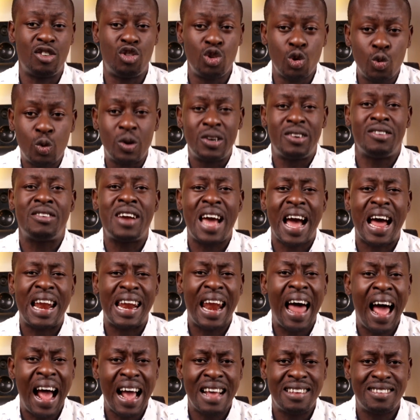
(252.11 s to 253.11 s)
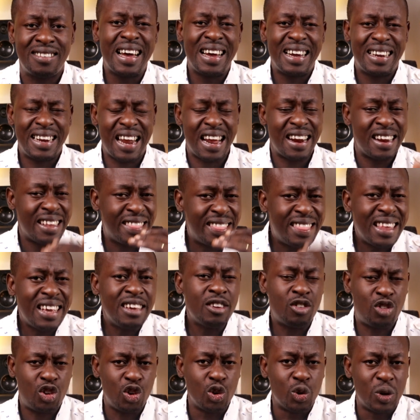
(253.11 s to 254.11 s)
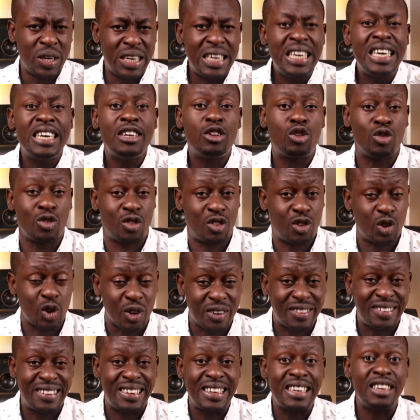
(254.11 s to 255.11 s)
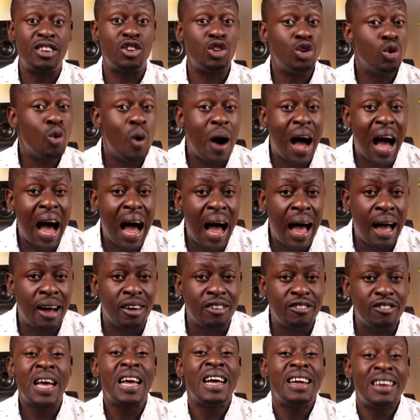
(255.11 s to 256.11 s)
you would realize that the things you need to succeed, you have.